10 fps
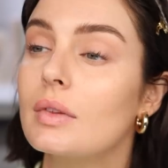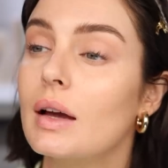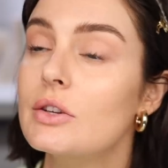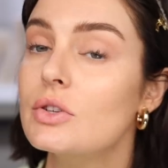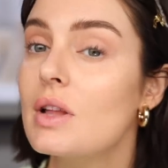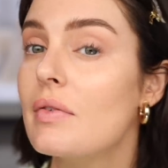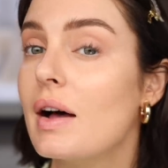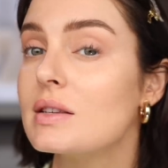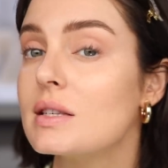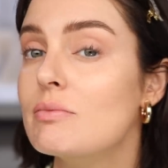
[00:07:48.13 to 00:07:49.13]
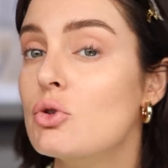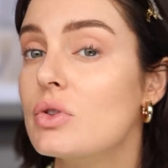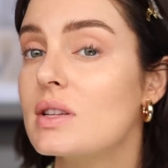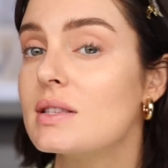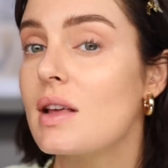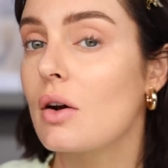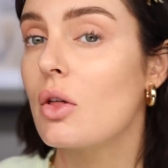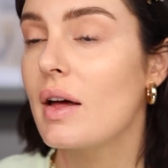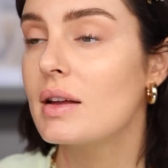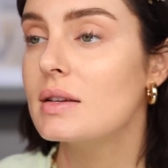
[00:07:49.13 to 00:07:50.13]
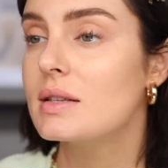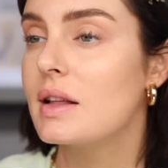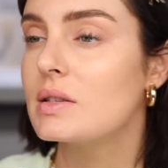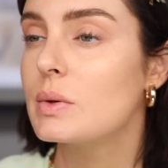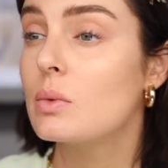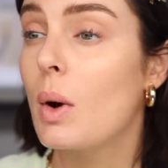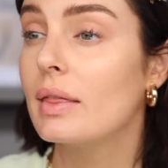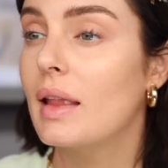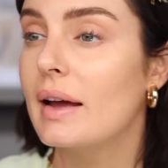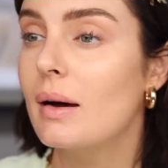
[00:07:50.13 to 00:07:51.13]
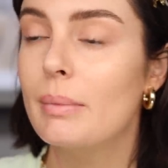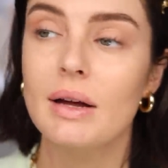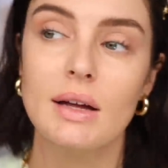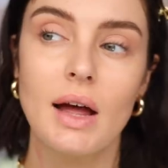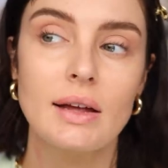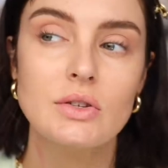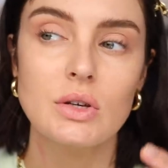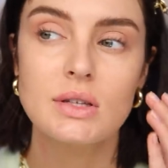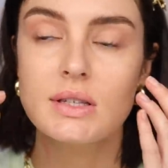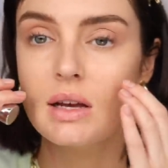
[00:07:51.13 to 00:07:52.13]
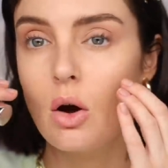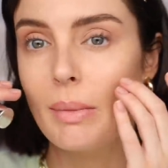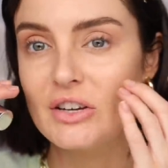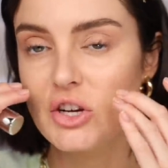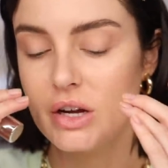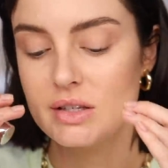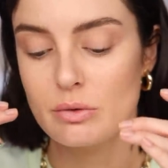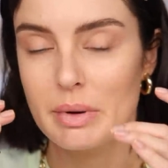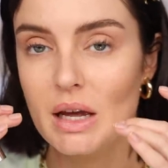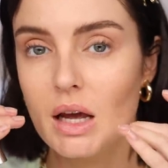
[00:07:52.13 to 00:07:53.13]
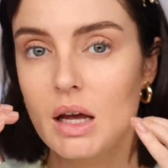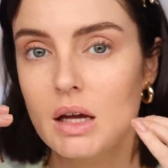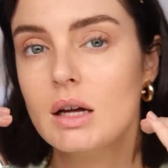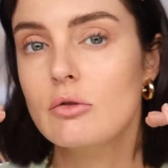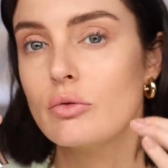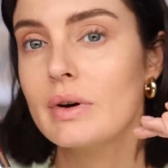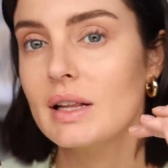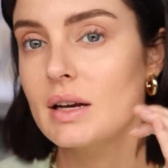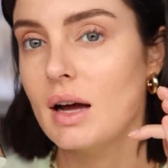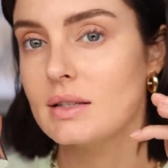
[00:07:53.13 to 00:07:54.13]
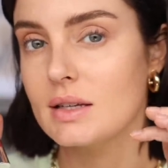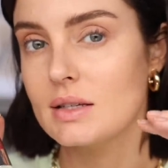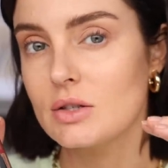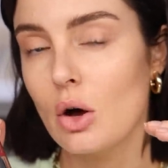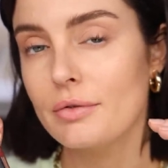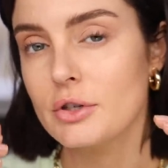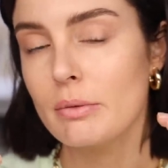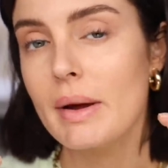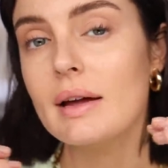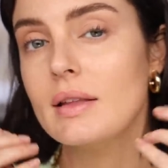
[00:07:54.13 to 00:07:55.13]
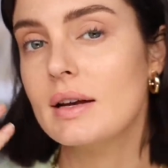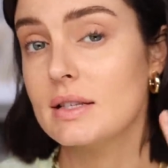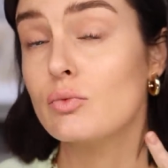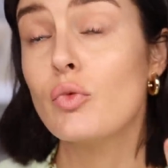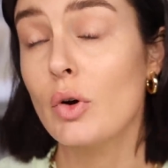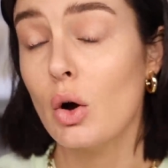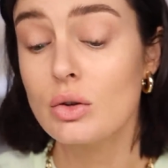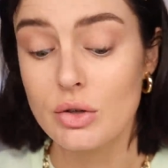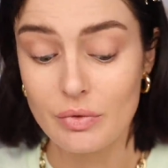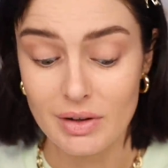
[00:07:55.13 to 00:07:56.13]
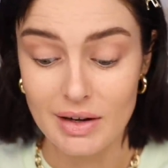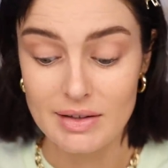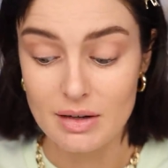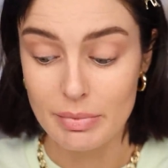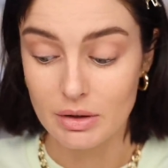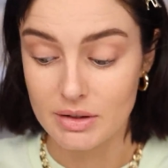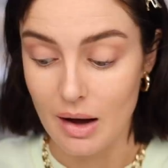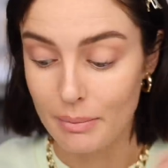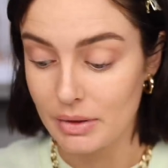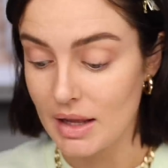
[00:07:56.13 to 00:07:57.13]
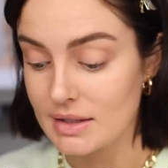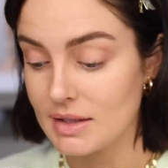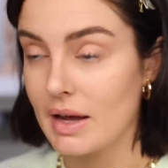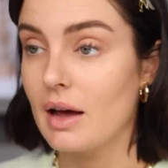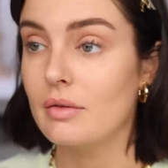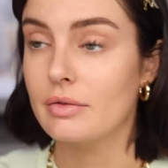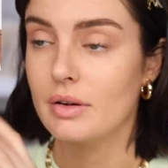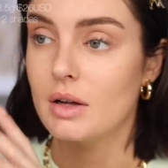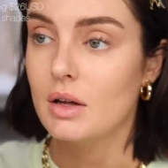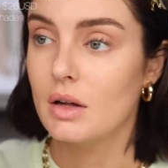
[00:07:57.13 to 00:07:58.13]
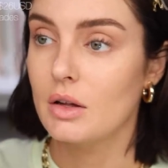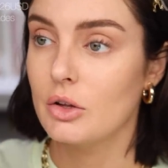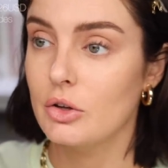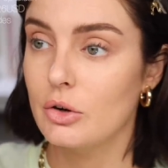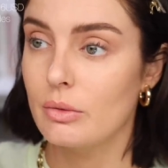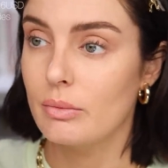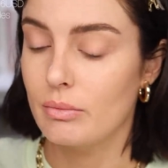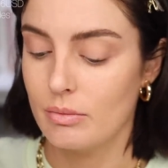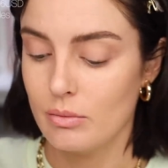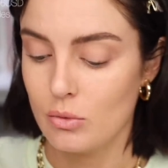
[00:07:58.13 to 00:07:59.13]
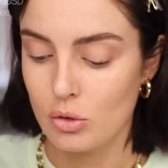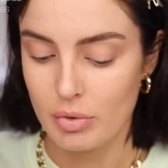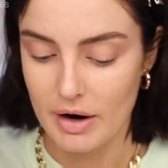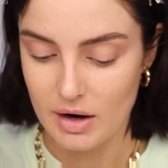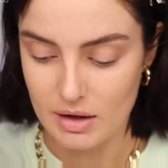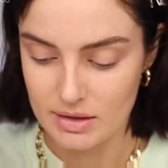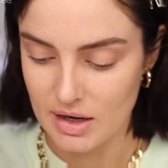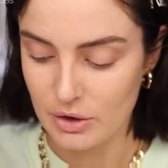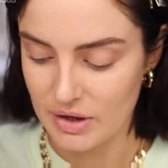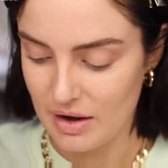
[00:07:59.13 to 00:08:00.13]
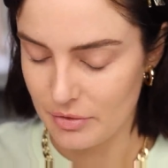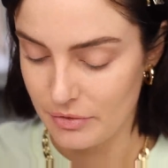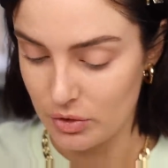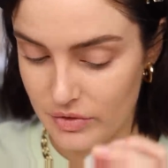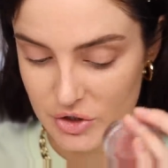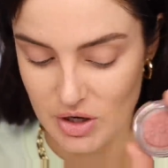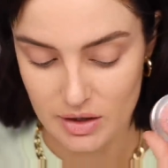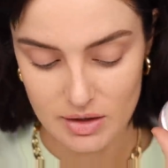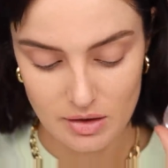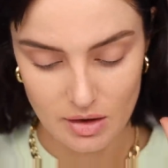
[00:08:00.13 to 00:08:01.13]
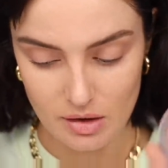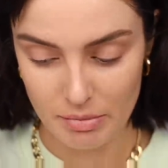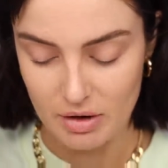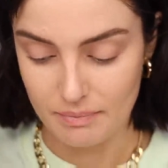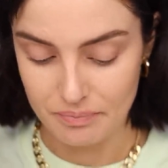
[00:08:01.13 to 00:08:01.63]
I do love how smooth and subtle that is, and that's with one layer, but as you can see on my cheeks, it'd be really nice and soft on me, and then it's also really easy to build up. Plus they have, you know, more brighter colors. I only have a few of the shades, I think, but